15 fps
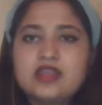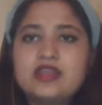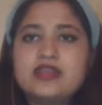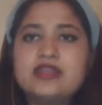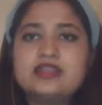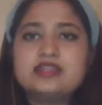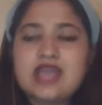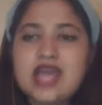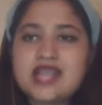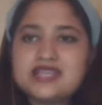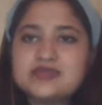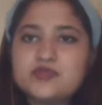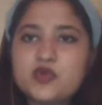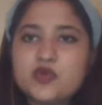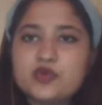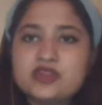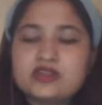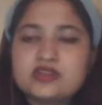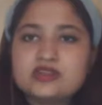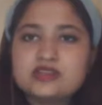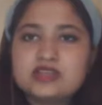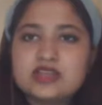In that moment,
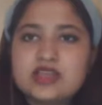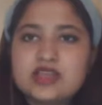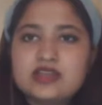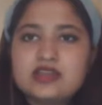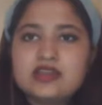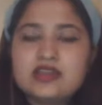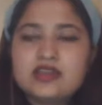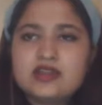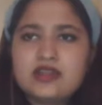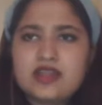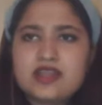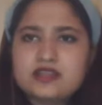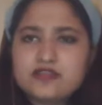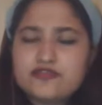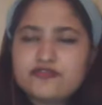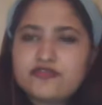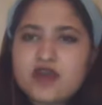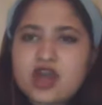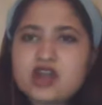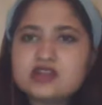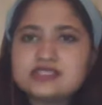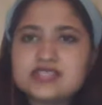In the
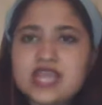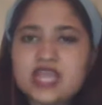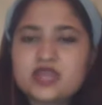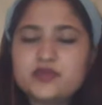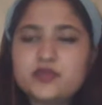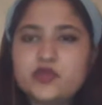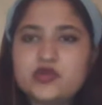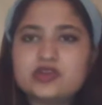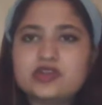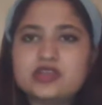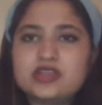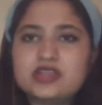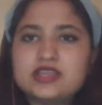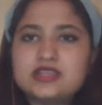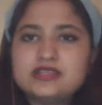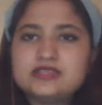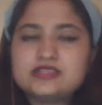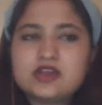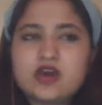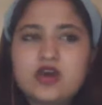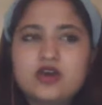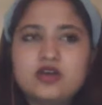far signboard, he
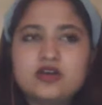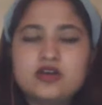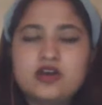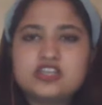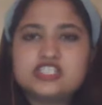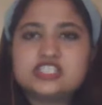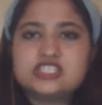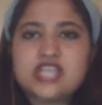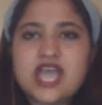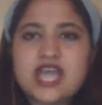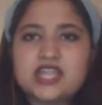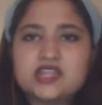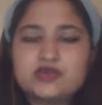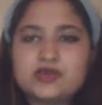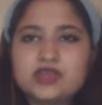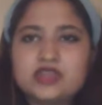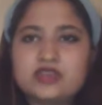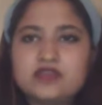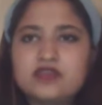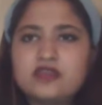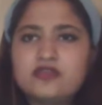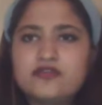saw a
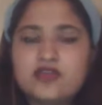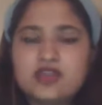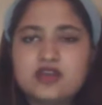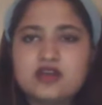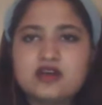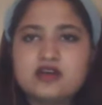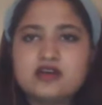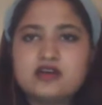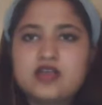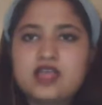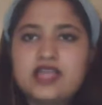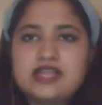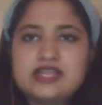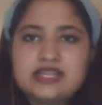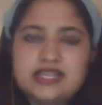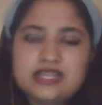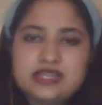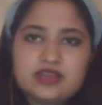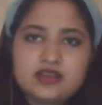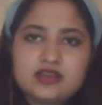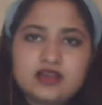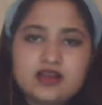shadowy figure
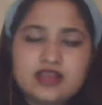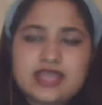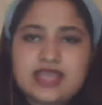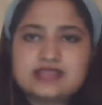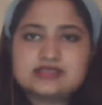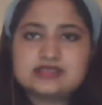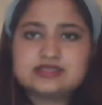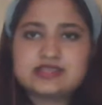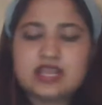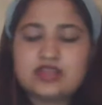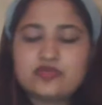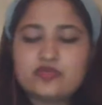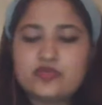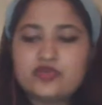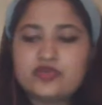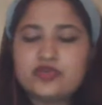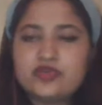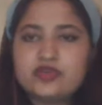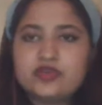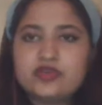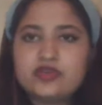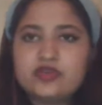leaning against the signboard,
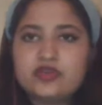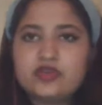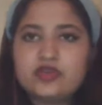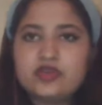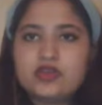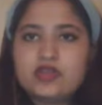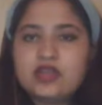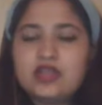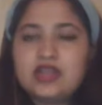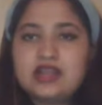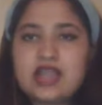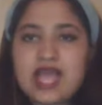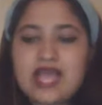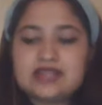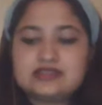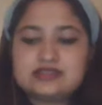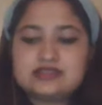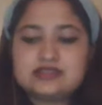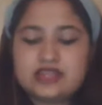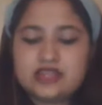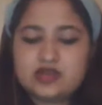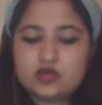cladded
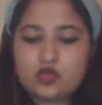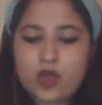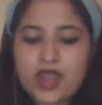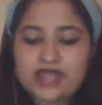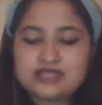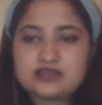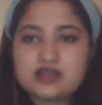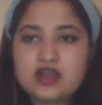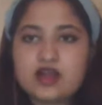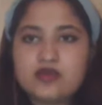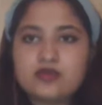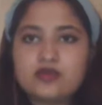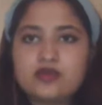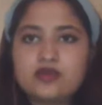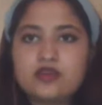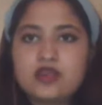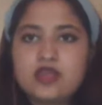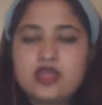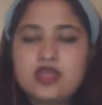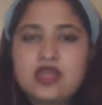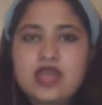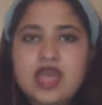in a white gown,
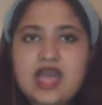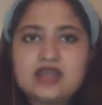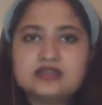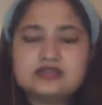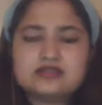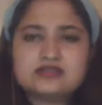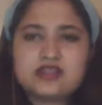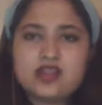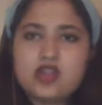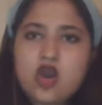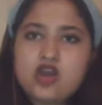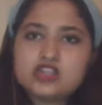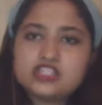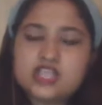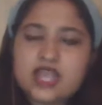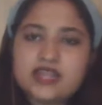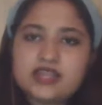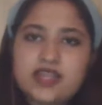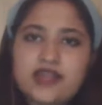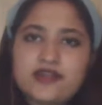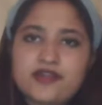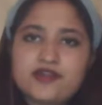and the long shiny
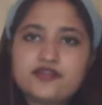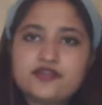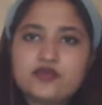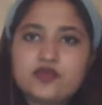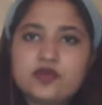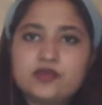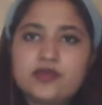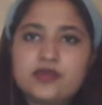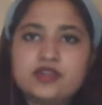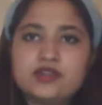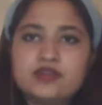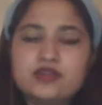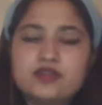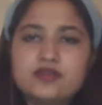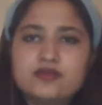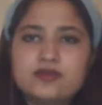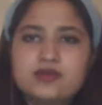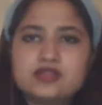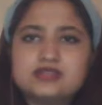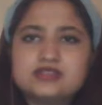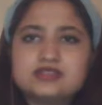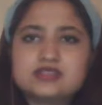hair of the woman
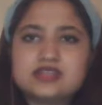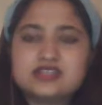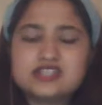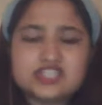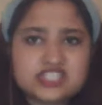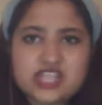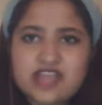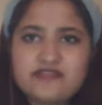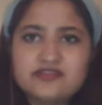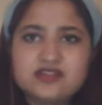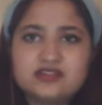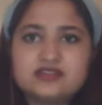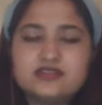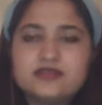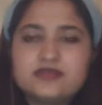was disheveled.